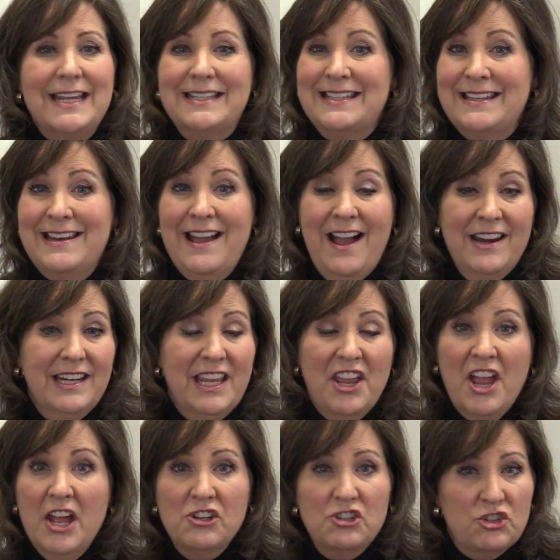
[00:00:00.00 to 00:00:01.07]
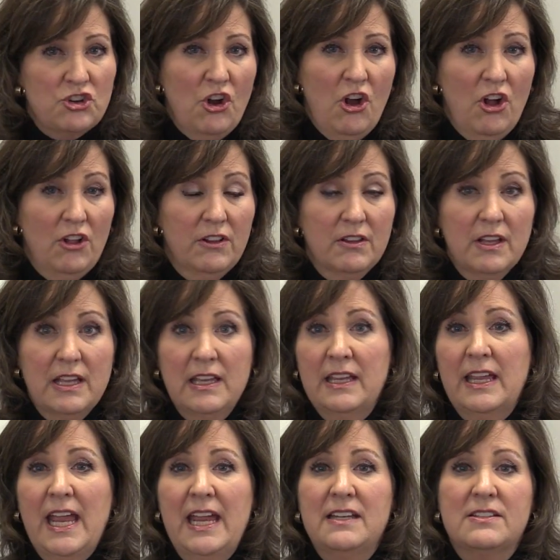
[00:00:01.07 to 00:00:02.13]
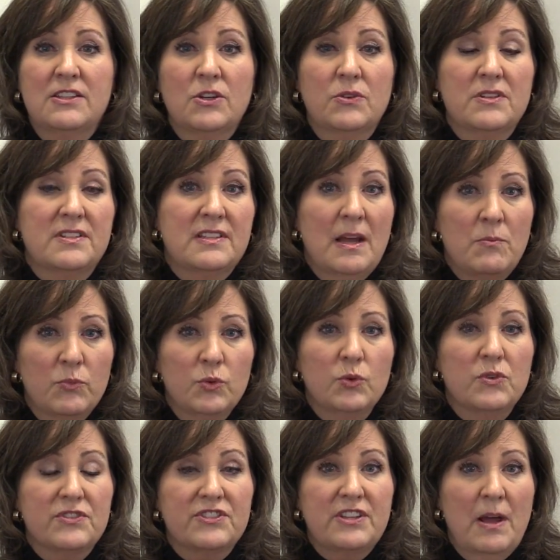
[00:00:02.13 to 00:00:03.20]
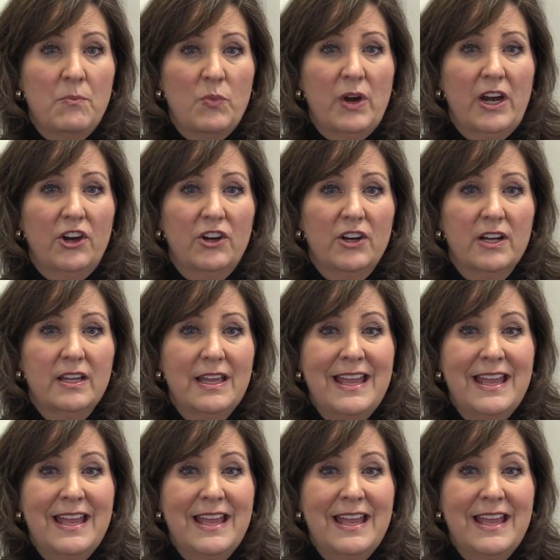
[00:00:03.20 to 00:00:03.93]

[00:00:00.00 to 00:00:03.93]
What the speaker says: It's not a catch-all in case there is some rule somewhere.